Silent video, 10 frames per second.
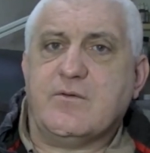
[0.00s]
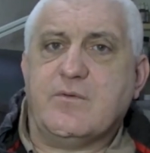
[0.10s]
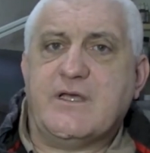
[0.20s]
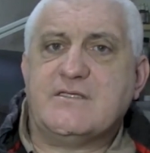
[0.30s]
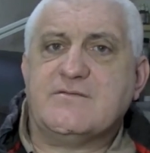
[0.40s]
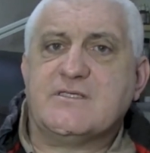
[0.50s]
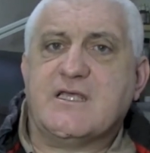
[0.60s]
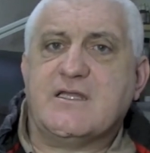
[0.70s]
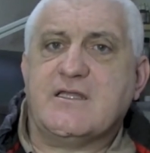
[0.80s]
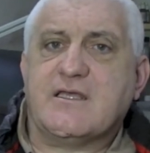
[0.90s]
ways of
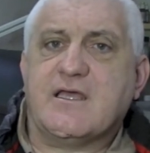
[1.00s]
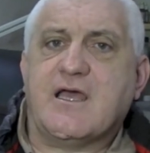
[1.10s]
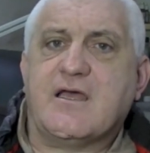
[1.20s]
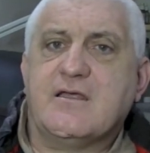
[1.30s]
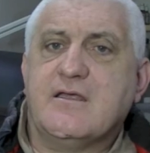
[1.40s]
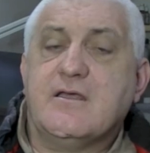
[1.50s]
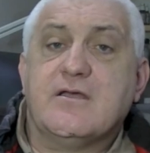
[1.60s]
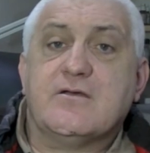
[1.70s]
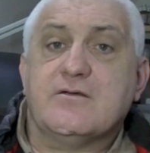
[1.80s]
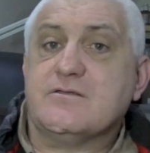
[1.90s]
skinning the cat,
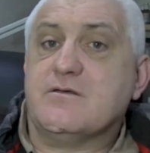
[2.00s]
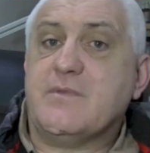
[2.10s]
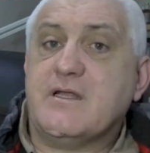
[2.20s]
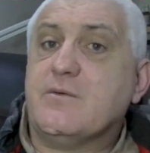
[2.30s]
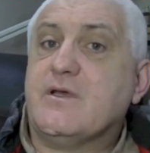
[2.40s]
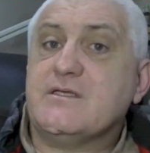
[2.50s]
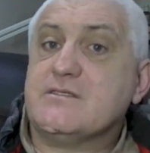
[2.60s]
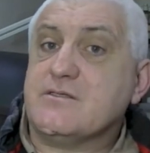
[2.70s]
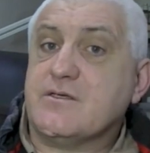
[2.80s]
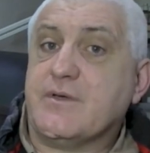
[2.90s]
because there are many ways
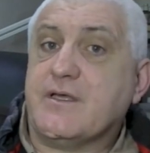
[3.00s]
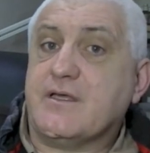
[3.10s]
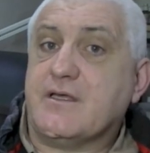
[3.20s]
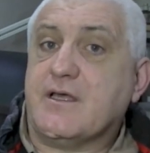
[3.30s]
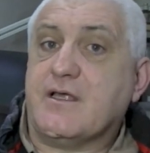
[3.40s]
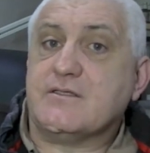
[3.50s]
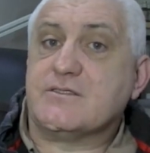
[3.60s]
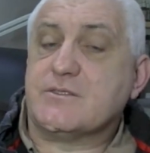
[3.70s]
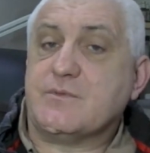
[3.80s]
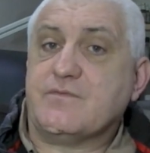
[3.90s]
to do it, and
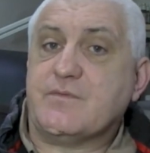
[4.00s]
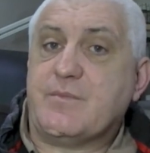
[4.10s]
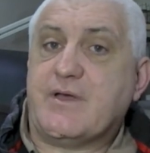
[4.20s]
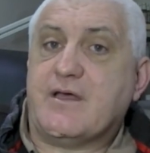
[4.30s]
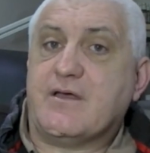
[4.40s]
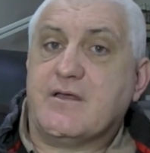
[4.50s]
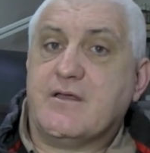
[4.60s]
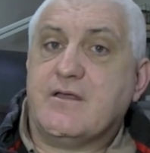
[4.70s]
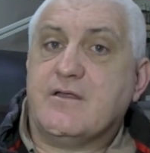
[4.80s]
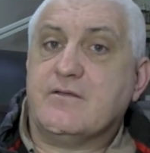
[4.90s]
some of them are better
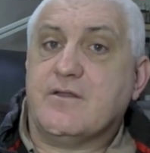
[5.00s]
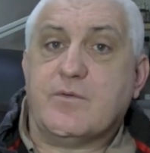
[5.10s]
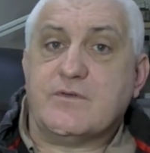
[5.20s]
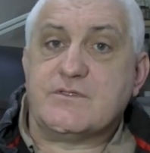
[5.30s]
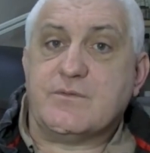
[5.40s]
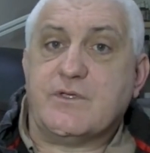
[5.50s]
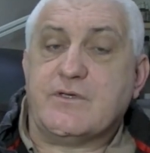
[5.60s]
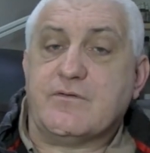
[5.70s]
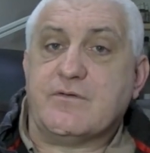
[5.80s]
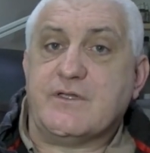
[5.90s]
than the ones that we
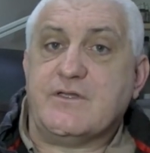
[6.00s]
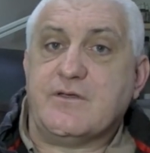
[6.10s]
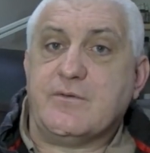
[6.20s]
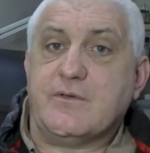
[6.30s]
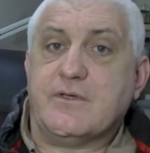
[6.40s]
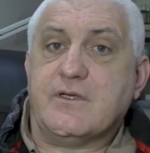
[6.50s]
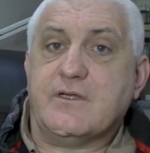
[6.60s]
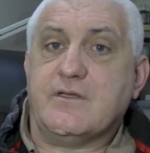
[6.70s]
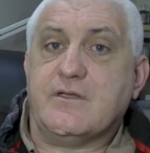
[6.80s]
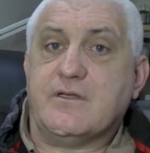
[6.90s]
currently do.
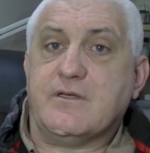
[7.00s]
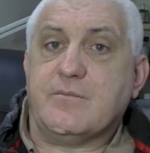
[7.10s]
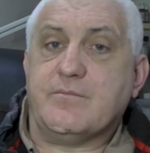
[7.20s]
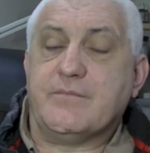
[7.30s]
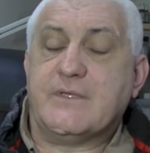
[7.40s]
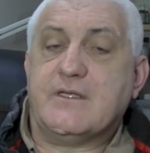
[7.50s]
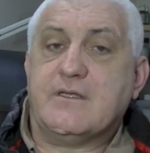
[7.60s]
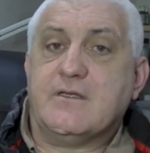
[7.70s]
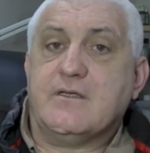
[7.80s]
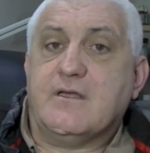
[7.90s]
And
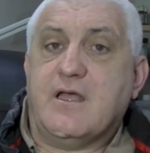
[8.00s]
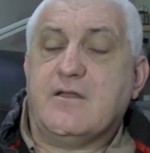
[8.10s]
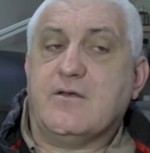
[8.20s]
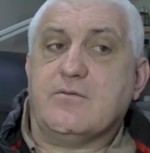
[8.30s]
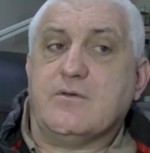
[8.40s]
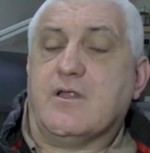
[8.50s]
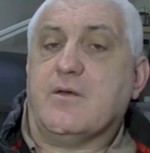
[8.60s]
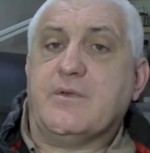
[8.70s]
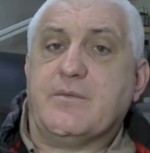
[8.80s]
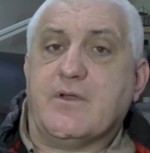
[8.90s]
I know a lot
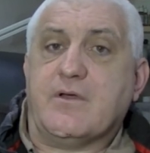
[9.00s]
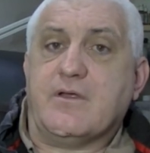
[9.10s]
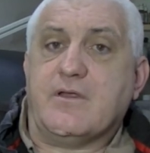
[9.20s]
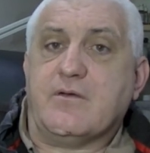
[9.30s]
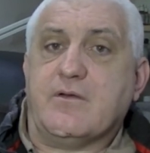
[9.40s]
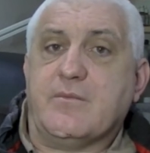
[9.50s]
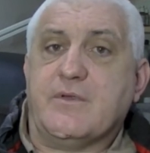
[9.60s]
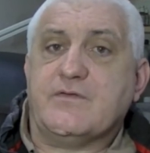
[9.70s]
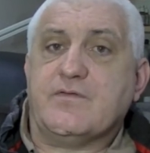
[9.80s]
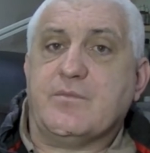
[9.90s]
of people are a
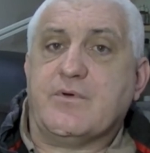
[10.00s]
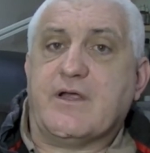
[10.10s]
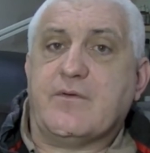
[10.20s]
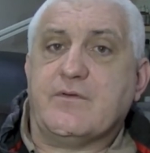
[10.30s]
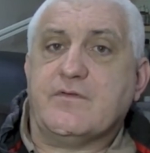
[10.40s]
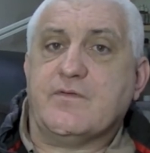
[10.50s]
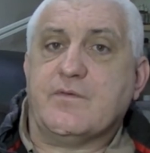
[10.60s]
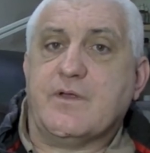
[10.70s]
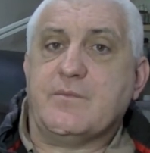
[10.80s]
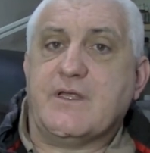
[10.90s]
bit too proud
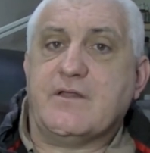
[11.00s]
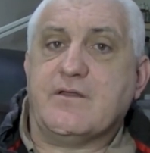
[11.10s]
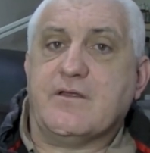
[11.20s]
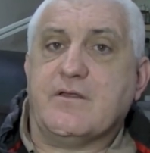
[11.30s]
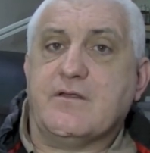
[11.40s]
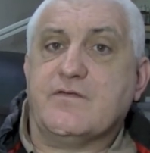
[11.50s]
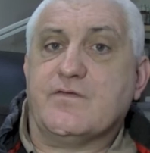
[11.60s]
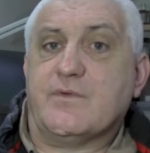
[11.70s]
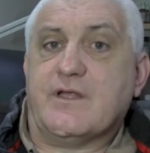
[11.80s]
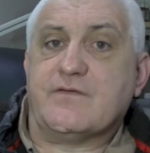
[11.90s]
to admit that
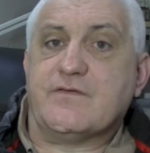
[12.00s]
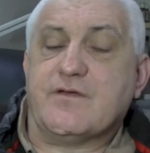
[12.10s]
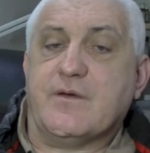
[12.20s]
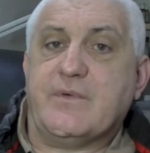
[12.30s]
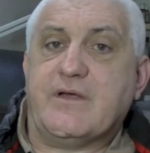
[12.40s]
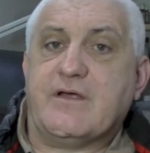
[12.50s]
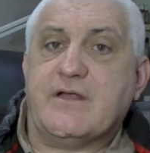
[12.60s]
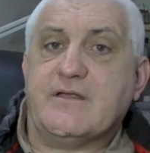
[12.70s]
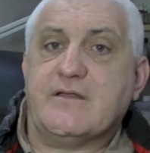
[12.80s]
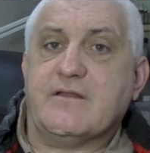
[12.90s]
somebody else has got a better
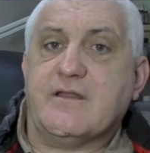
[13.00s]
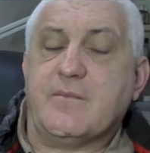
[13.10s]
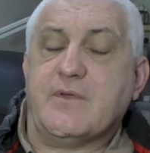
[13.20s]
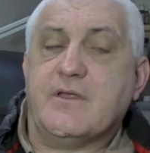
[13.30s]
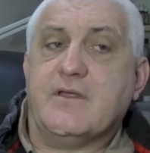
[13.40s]
idea than them.